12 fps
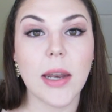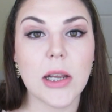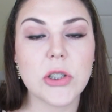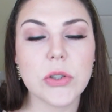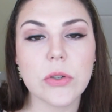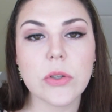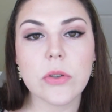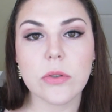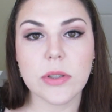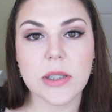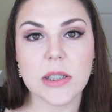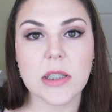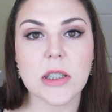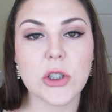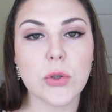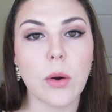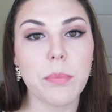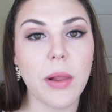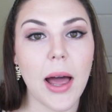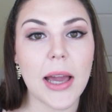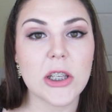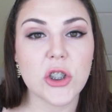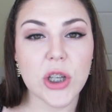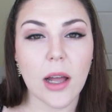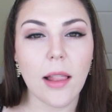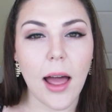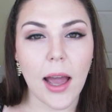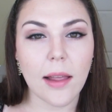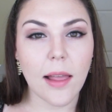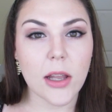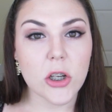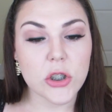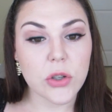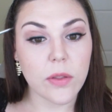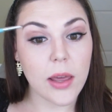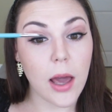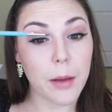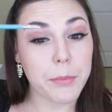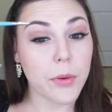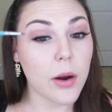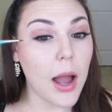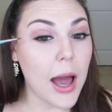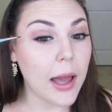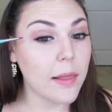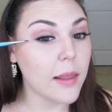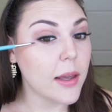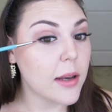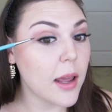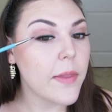and I do use this to apply gel eyeliner to the upper eyelid,